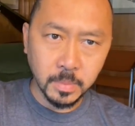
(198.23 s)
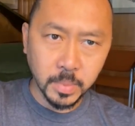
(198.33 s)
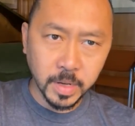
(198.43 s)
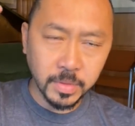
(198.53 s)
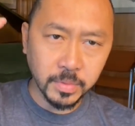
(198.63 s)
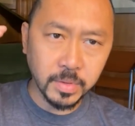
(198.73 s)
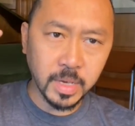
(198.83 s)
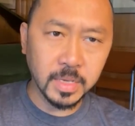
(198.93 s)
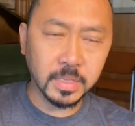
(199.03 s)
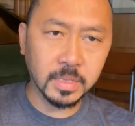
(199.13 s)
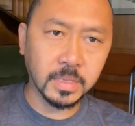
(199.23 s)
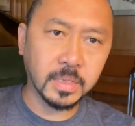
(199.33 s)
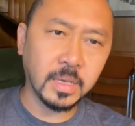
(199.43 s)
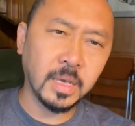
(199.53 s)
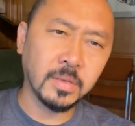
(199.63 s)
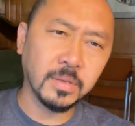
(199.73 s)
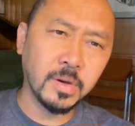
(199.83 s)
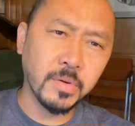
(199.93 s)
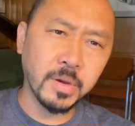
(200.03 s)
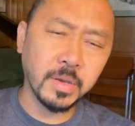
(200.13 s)
breakthrough cases and
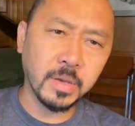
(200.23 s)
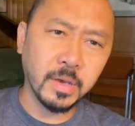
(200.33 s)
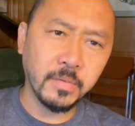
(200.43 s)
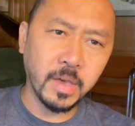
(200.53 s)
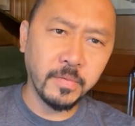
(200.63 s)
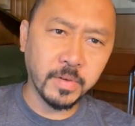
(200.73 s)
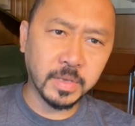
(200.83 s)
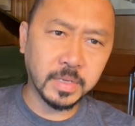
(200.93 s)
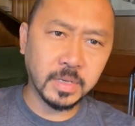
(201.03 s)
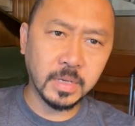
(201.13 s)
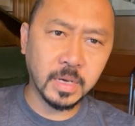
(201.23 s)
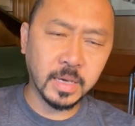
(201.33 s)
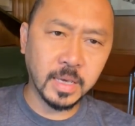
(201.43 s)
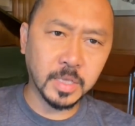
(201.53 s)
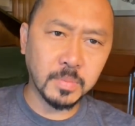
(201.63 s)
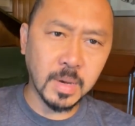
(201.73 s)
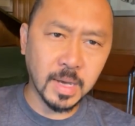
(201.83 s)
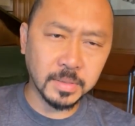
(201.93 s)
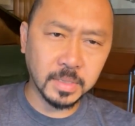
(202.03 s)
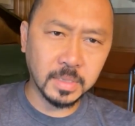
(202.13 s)
lowering of efficacy against
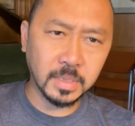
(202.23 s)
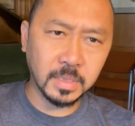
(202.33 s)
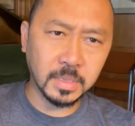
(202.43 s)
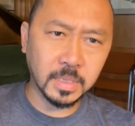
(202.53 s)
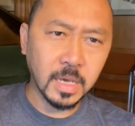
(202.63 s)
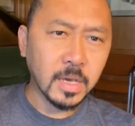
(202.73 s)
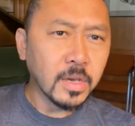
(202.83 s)
mild disease,